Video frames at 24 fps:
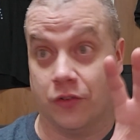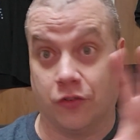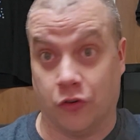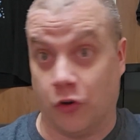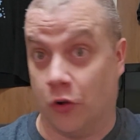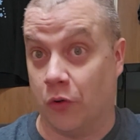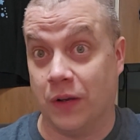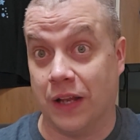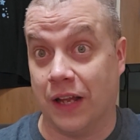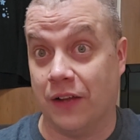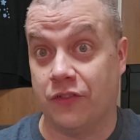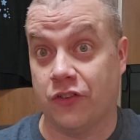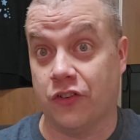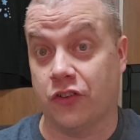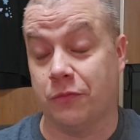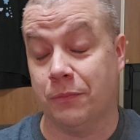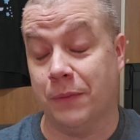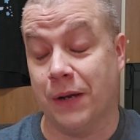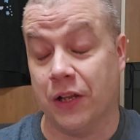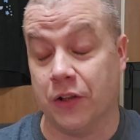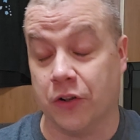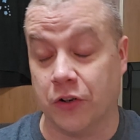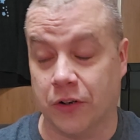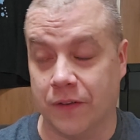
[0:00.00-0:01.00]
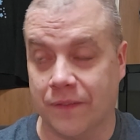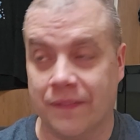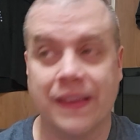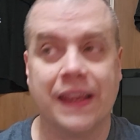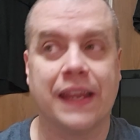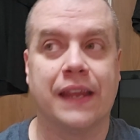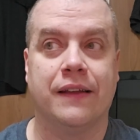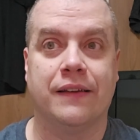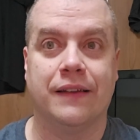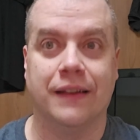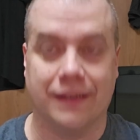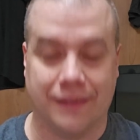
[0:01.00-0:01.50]
loves his mother
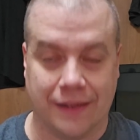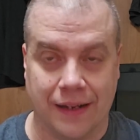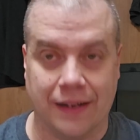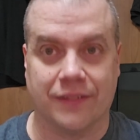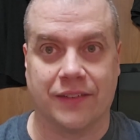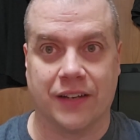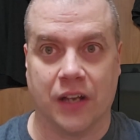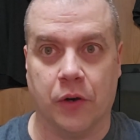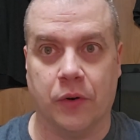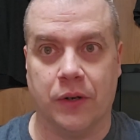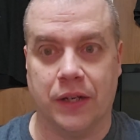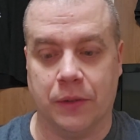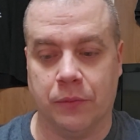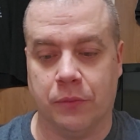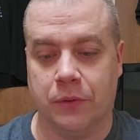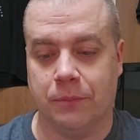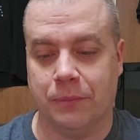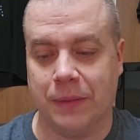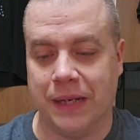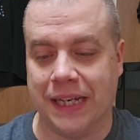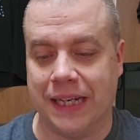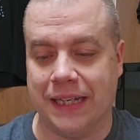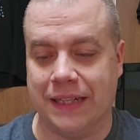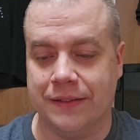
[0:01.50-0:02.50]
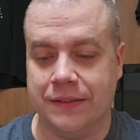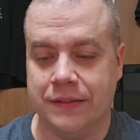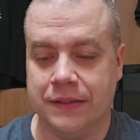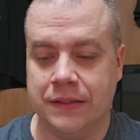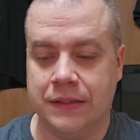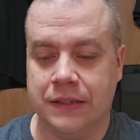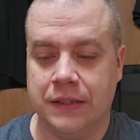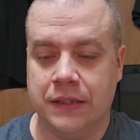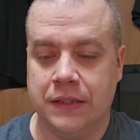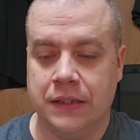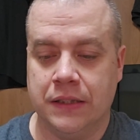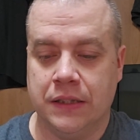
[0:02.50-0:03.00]
that that's how he would be.
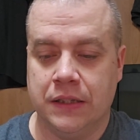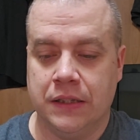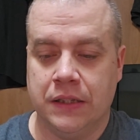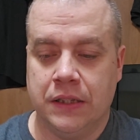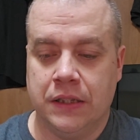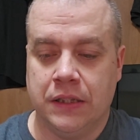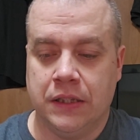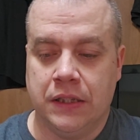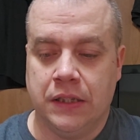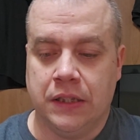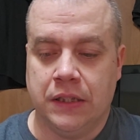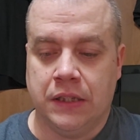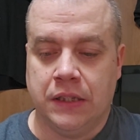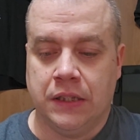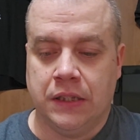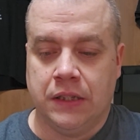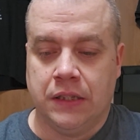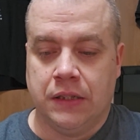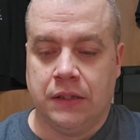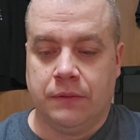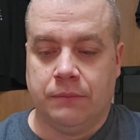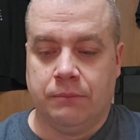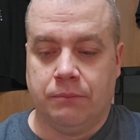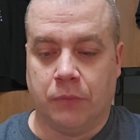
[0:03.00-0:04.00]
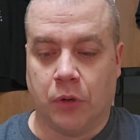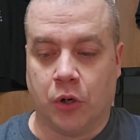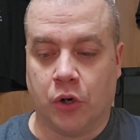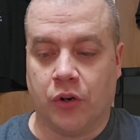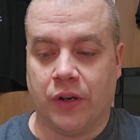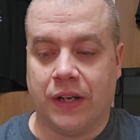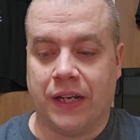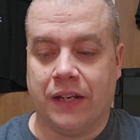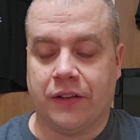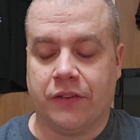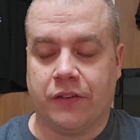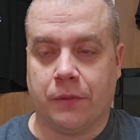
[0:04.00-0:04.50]

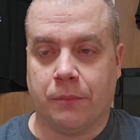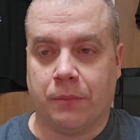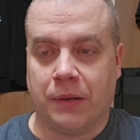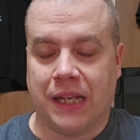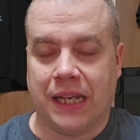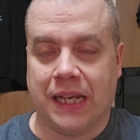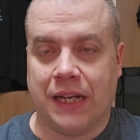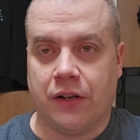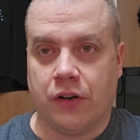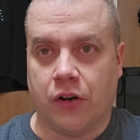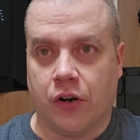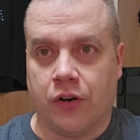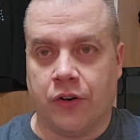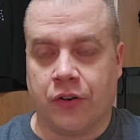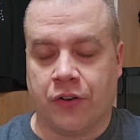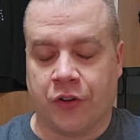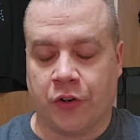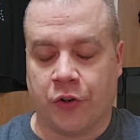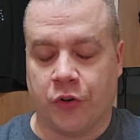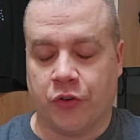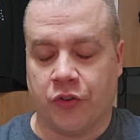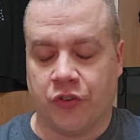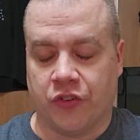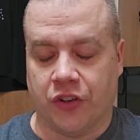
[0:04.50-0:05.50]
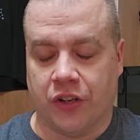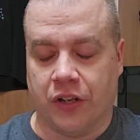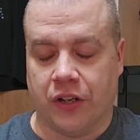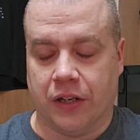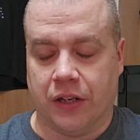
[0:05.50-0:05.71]
Murray ends up playing Arthur's